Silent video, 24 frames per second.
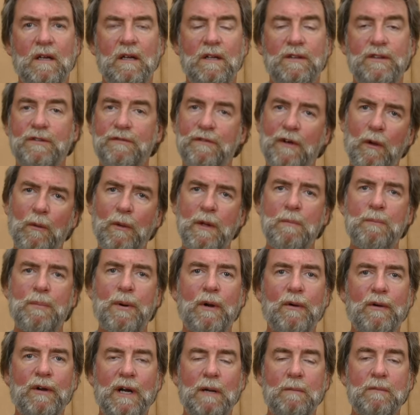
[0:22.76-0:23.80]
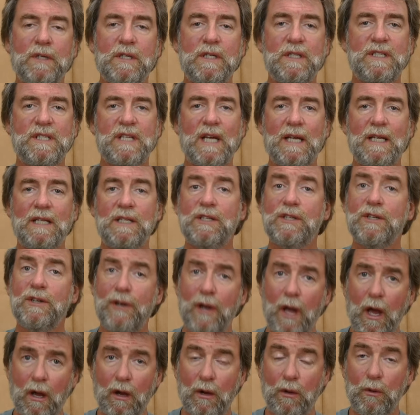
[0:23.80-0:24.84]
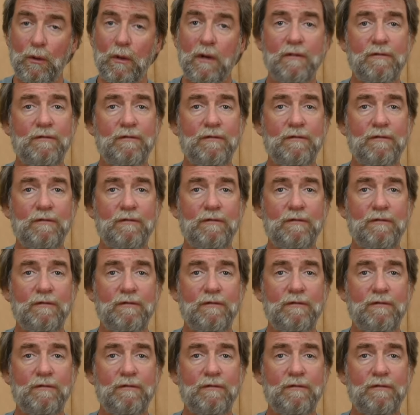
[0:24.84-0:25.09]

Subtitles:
The following programme contains no